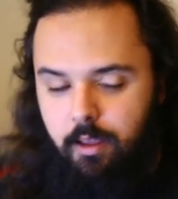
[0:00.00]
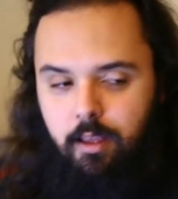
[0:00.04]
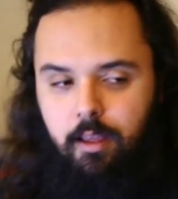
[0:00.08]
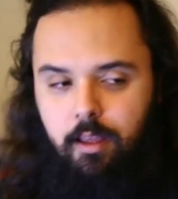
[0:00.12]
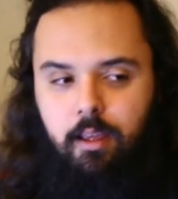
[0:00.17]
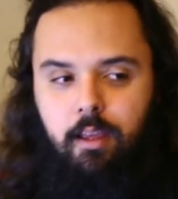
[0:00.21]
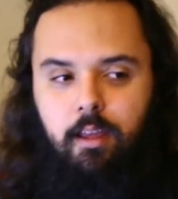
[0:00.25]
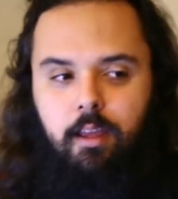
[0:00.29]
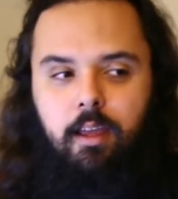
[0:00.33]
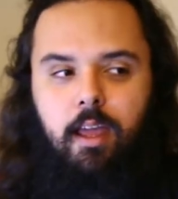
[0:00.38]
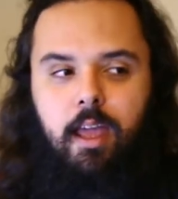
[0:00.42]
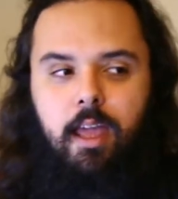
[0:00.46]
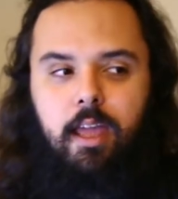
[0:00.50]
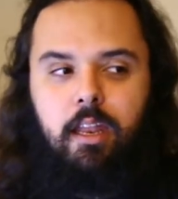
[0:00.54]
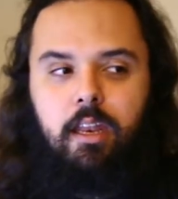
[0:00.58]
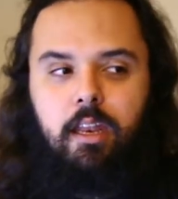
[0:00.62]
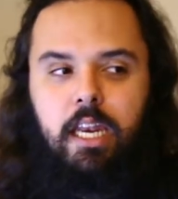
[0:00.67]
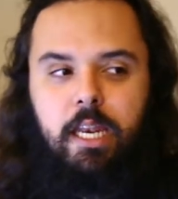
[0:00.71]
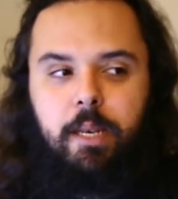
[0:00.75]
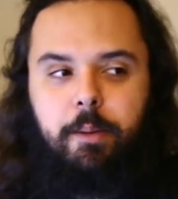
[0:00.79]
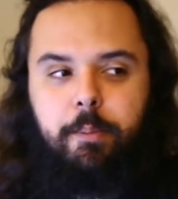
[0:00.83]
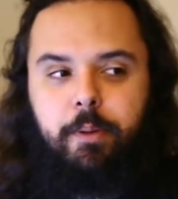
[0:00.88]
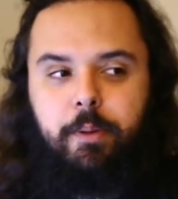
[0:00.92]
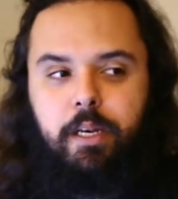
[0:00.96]
and
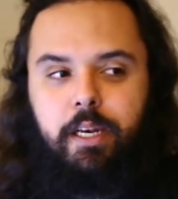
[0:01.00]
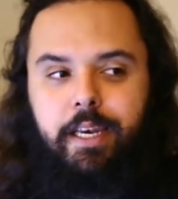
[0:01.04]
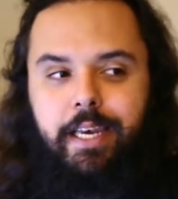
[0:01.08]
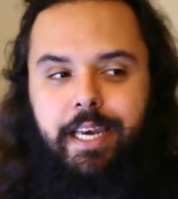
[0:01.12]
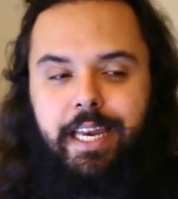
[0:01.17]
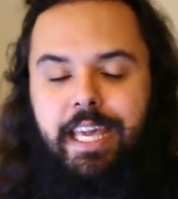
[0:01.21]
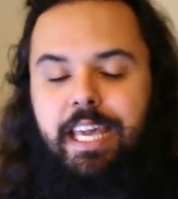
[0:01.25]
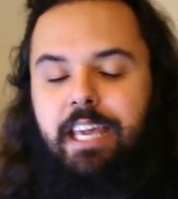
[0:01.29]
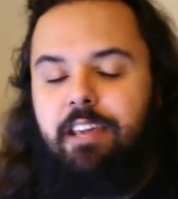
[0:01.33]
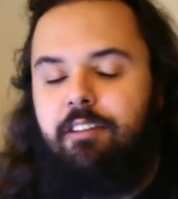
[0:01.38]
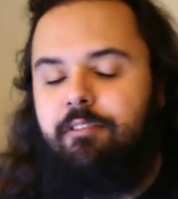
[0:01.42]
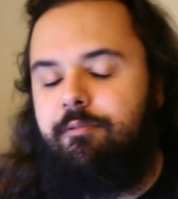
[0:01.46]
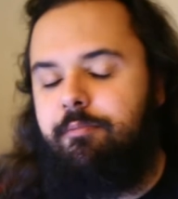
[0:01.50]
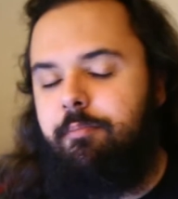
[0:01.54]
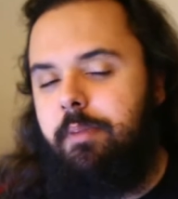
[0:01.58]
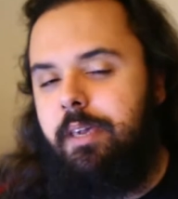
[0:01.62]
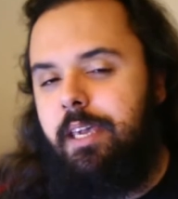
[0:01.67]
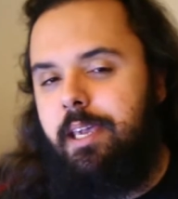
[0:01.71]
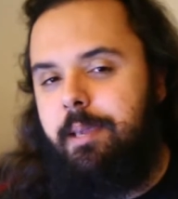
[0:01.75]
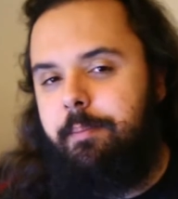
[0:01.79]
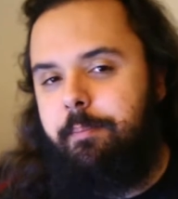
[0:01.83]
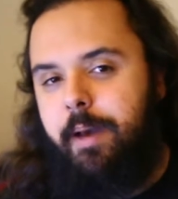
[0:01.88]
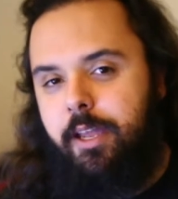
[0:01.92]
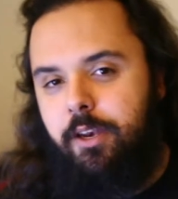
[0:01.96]
believe me,
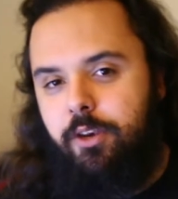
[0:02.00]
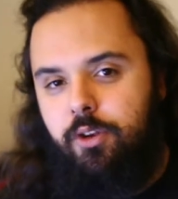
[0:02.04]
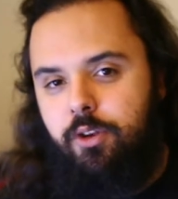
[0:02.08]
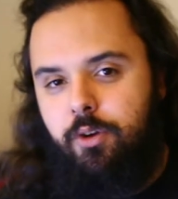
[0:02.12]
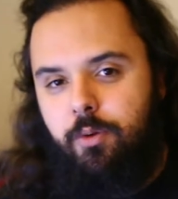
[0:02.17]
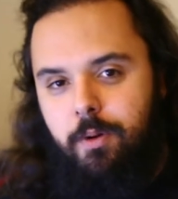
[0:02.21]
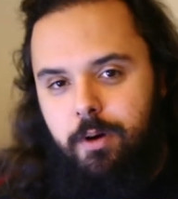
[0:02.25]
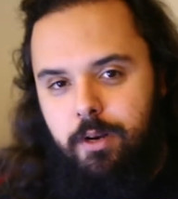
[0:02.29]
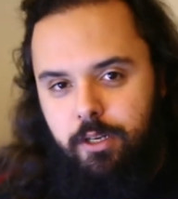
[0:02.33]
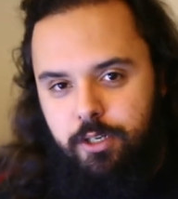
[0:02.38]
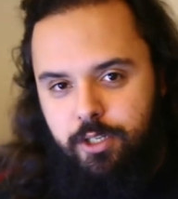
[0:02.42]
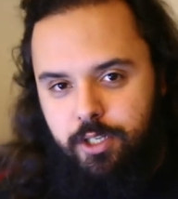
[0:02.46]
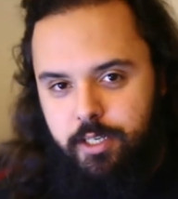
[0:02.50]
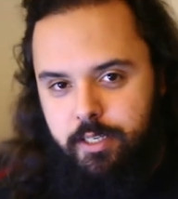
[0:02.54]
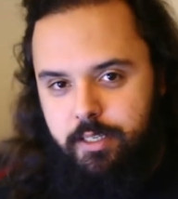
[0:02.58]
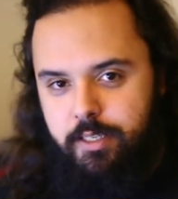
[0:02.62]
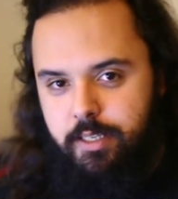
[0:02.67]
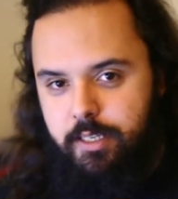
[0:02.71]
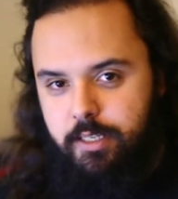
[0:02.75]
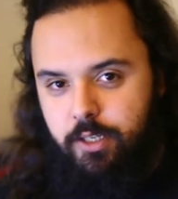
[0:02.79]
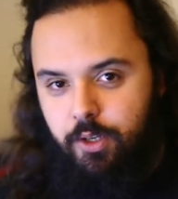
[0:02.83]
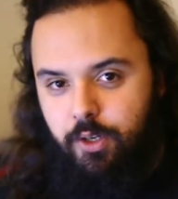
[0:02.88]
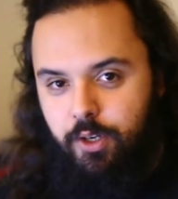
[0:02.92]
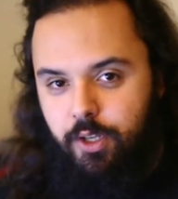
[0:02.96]
my neurologist is
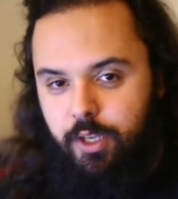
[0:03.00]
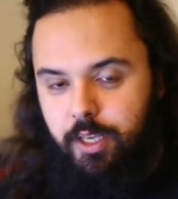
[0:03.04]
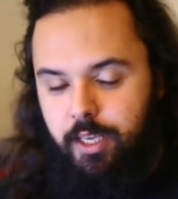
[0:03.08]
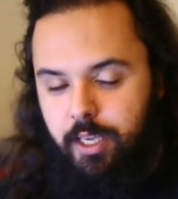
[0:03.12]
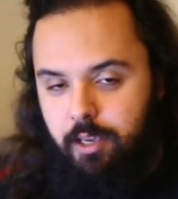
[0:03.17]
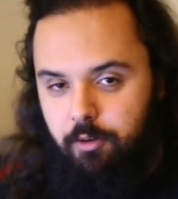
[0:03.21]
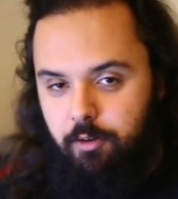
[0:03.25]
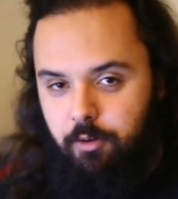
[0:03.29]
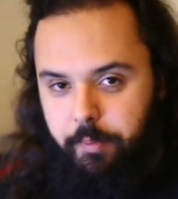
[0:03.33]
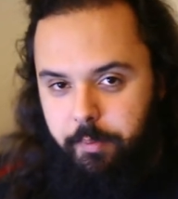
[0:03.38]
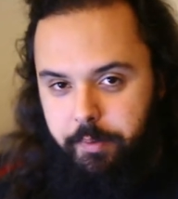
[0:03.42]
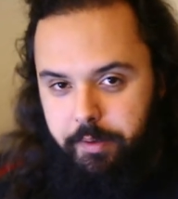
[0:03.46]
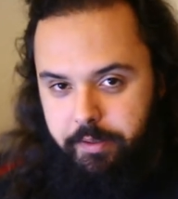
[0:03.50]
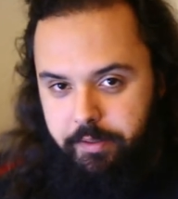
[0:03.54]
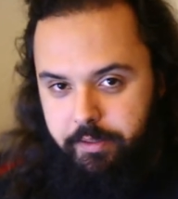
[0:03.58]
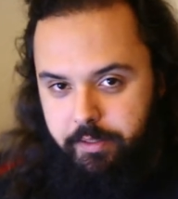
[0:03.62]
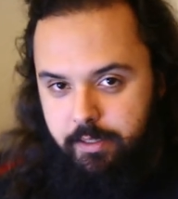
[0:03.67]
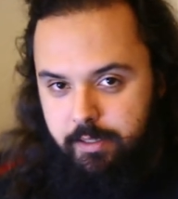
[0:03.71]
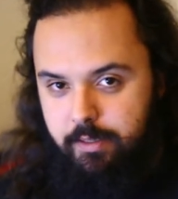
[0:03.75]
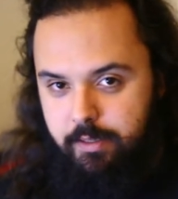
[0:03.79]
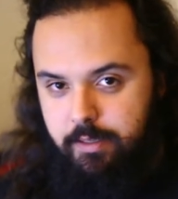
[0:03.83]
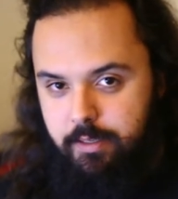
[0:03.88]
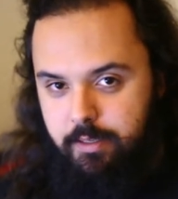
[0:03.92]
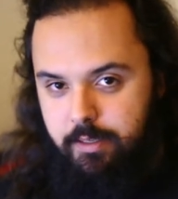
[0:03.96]
gonna hear about
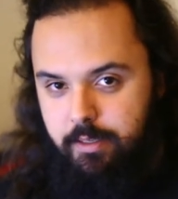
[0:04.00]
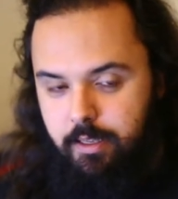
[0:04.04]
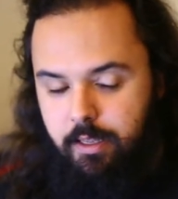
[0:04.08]
this.